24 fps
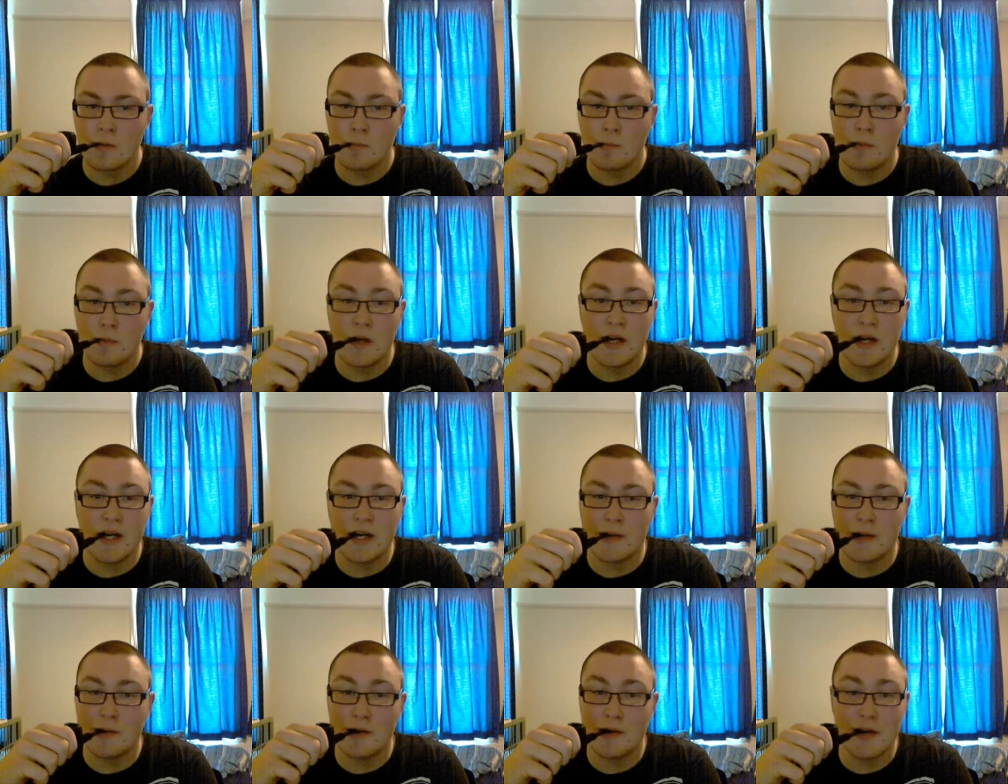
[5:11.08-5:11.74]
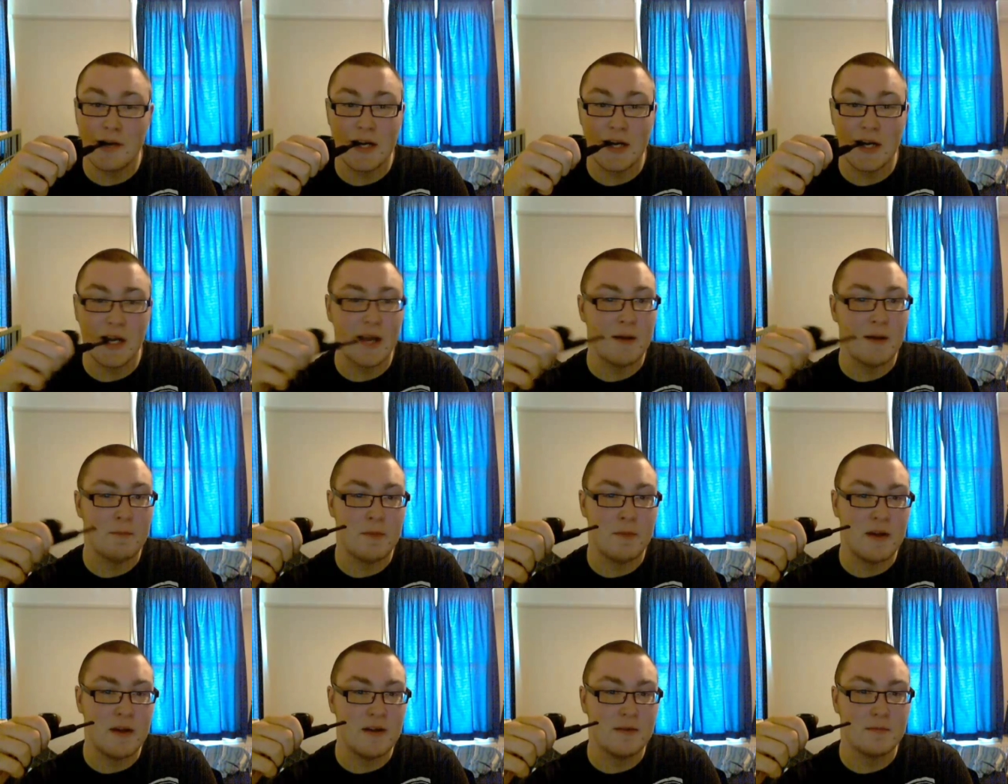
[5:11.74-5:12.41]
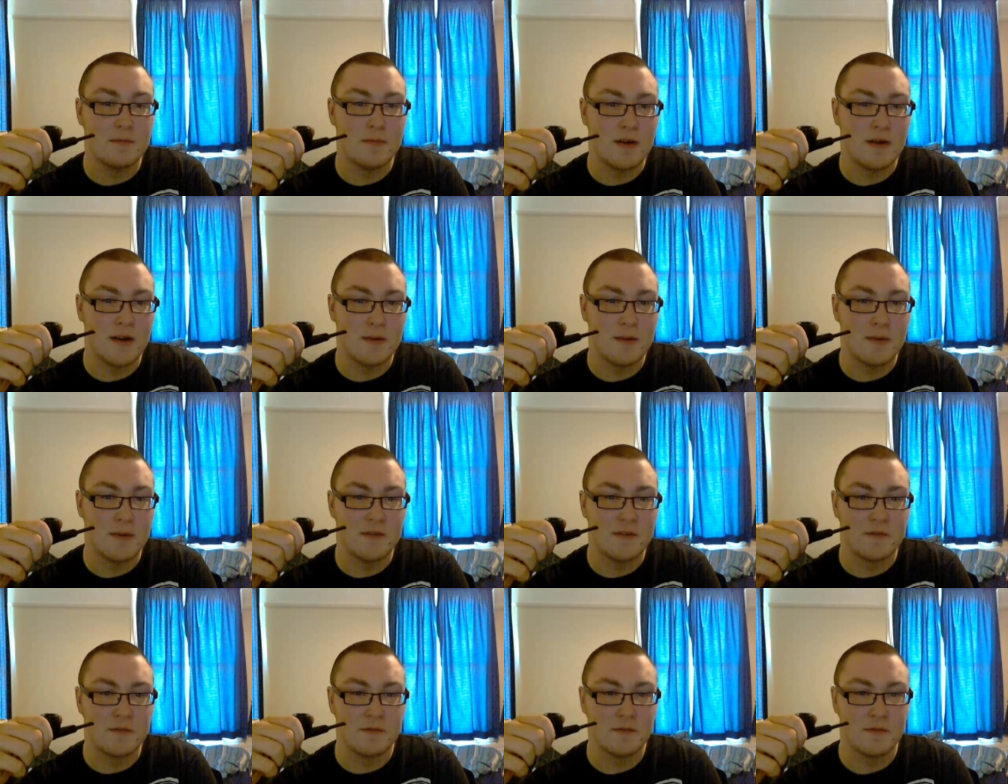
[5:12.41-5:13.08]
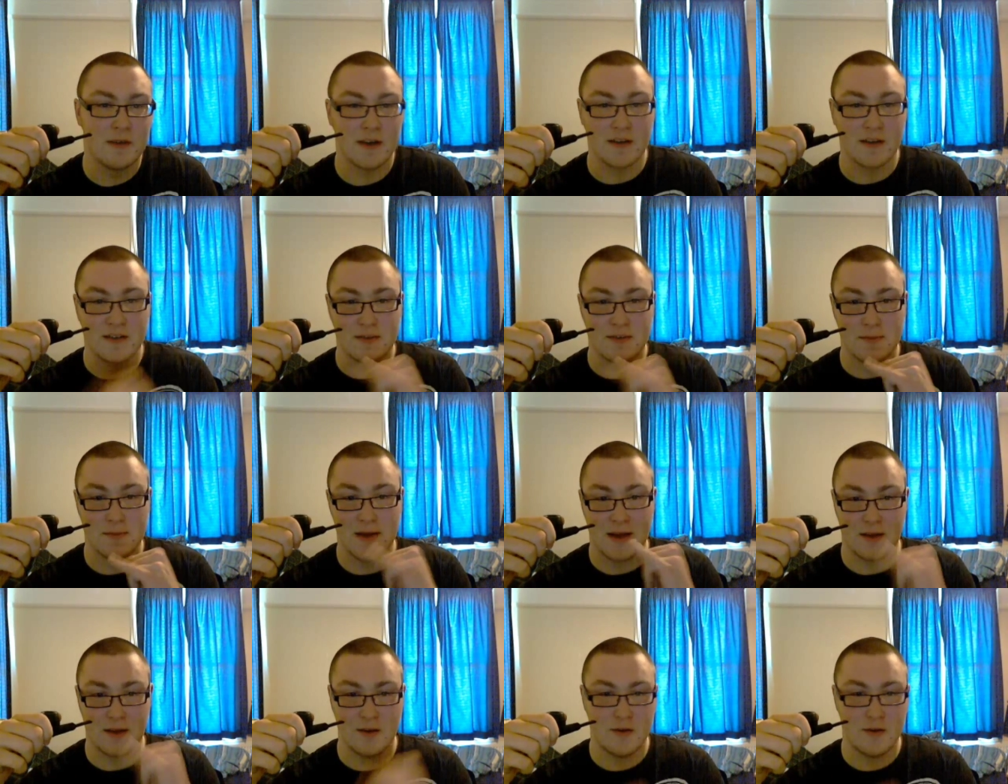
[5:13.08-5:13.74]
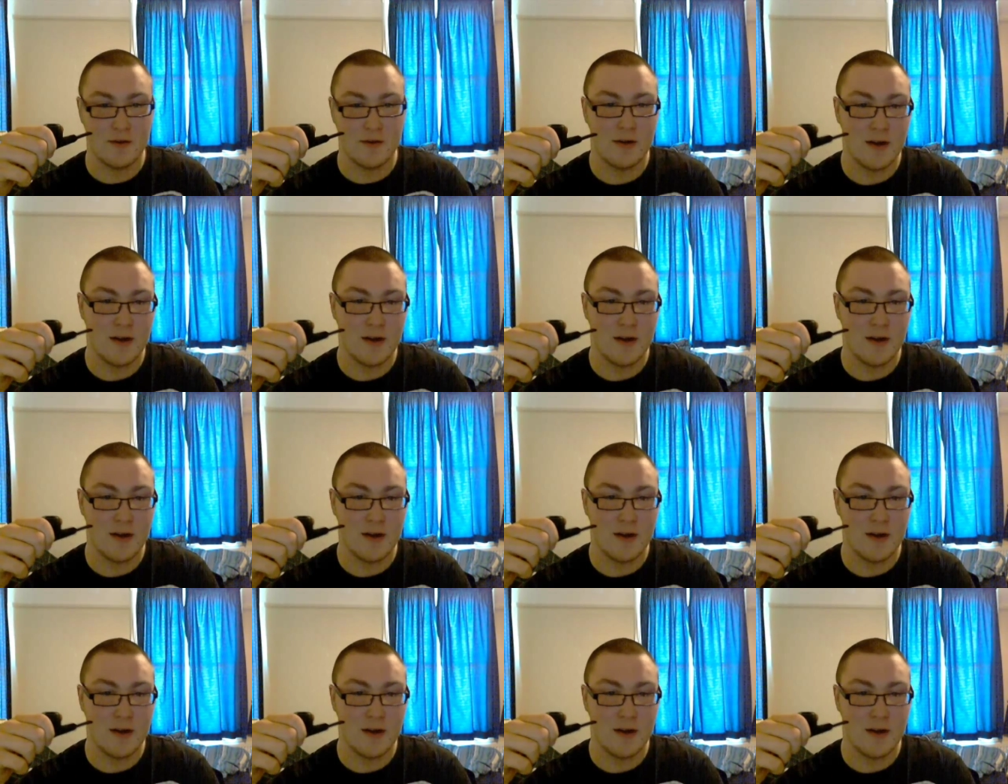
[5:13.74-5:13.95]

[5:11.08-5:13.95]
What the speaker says: Well, I'm not going to get beaten by a bit of like tobacco.